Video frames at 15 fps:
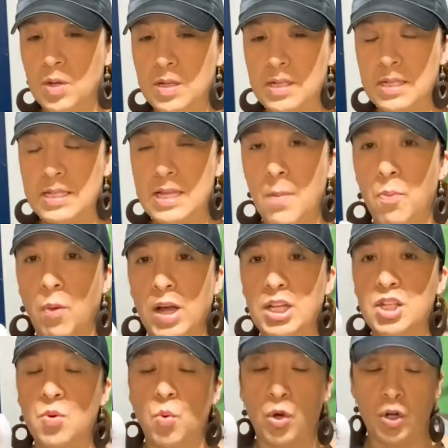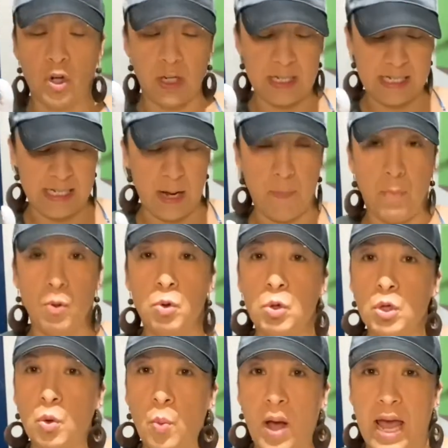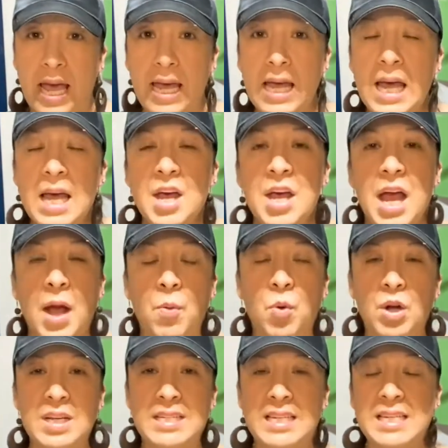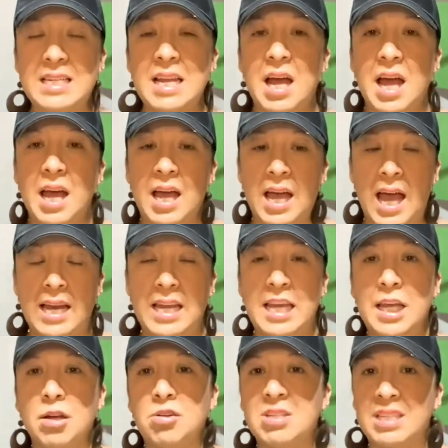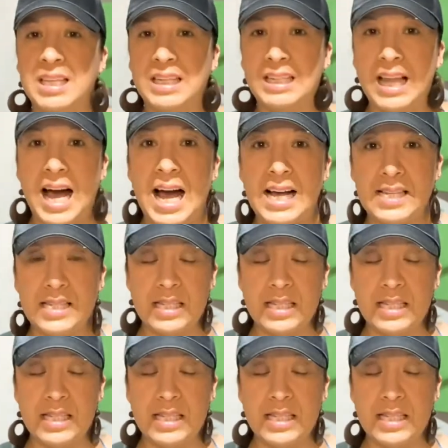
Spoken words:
separation where you're gonna see it pull away, where it didn't adhere to the glass.